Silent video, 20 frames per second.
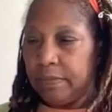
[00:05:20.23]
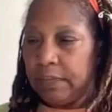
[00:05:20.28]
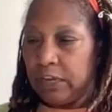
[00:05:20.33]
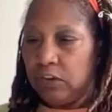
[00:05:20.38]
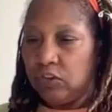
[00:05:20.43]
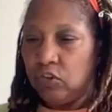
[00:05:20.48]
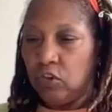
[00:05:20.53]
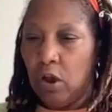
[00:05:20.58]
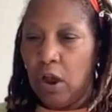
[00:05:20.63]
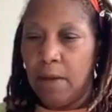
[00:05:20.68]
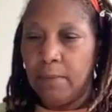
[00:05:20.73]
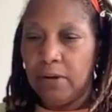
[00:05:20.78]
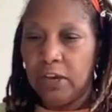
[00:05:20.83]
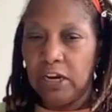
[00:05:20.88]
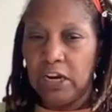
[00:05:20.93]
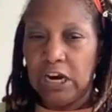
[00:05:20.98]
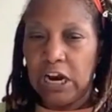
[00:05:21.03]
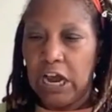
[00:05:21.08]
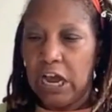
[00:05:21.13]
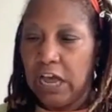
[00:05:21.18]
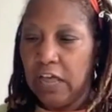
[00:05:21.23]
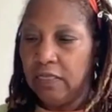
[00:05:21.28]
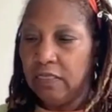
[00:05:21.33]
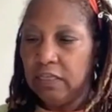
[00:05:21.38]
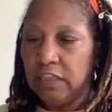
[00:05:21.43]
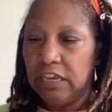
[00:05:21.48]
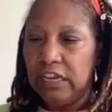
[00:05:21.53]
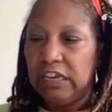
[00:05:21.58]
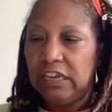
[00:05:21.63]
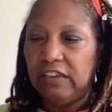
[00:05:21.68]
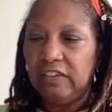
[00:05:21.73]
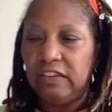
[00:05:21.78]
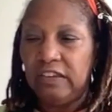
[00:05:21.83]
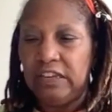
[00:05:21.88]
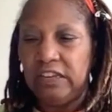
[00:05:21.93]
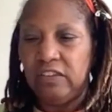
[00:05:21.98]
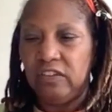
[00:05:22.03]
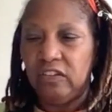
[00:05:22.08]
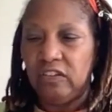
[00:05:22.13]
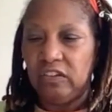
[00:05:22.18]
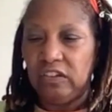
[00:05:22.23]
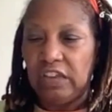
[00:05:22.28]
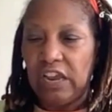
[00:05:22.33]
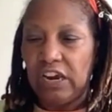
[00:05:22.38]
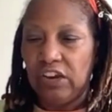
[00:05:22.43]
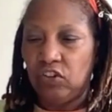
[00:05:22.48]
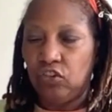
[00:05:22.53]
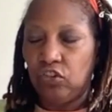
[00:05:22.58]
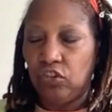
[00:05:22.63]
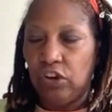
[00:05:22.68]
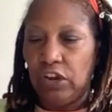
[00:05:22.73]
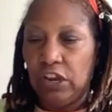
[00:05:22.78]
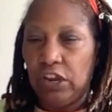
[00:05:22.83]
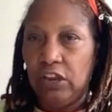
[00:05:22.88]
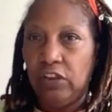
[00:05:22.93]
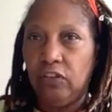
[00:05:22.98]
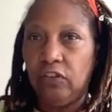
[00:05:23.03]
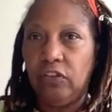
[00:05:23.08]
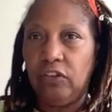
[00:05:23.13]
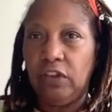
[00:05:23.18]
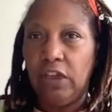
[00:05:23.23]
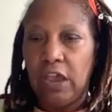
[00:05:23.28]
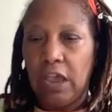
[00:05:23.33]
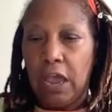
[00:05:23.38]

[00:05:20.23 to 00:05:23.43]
So I'm gonna cut these in sections